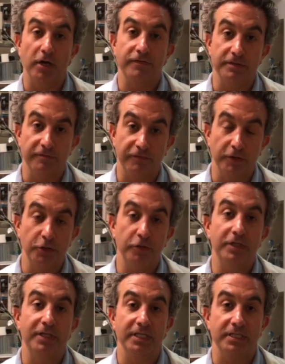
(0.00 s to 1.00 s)
off some
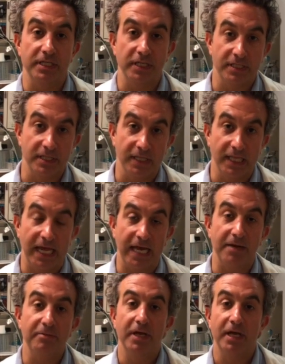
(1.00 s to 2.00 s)
fluid, they send it to the
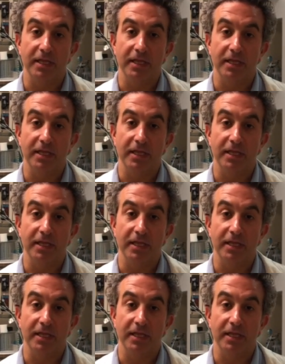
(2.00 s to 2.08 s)
lab